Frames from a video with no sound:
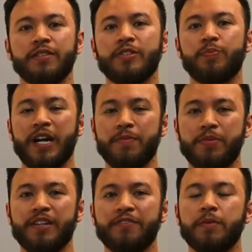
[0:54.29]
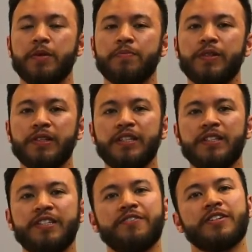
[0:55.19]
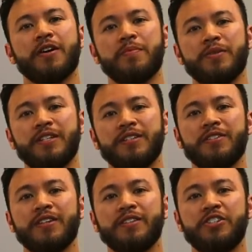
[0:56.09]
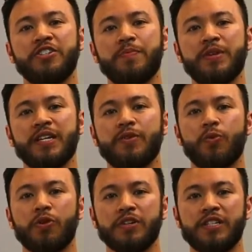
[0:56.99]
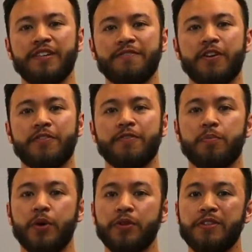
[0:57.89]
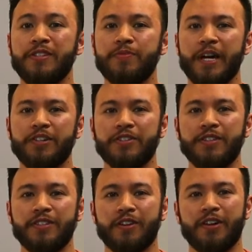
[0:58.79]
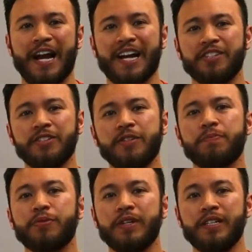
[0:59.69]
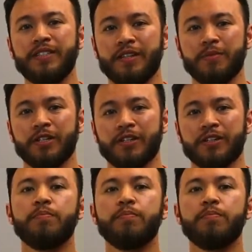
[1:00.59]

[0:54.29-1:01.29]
Despite being from completely different companies, the shipping and warranty info for both of these mattresses are actually pretty similar.